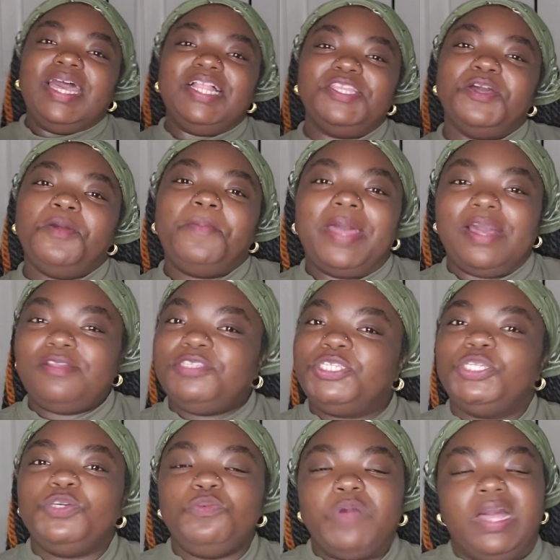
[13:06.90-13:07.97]
Hello, Pal
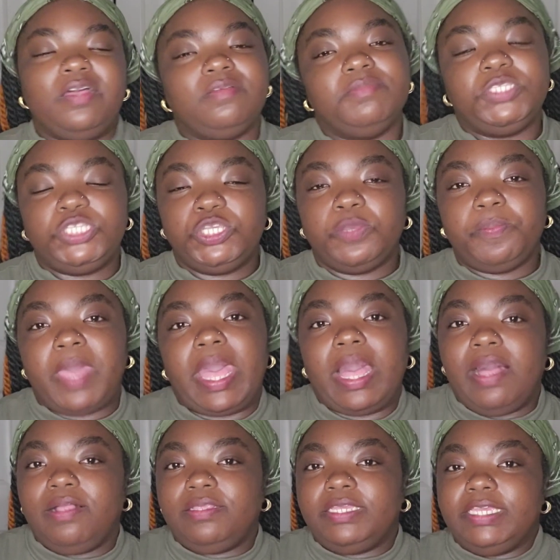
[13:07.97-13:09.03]
2. Welcome to your
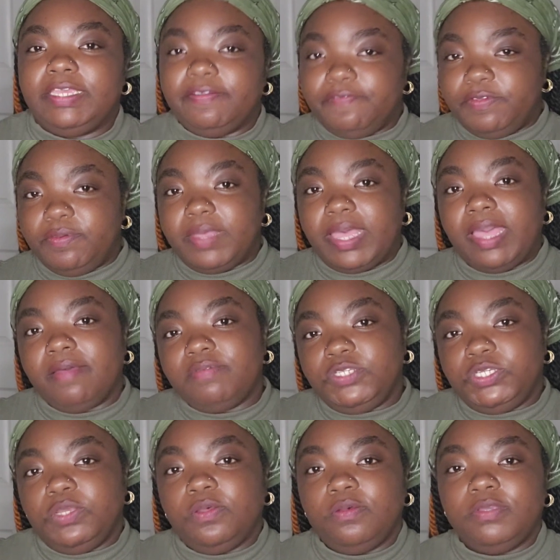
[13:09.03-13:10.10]
pal. If you have
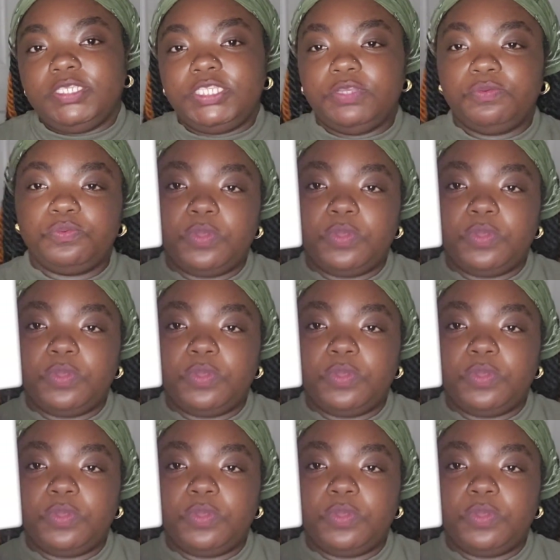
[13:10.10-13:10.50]
chose the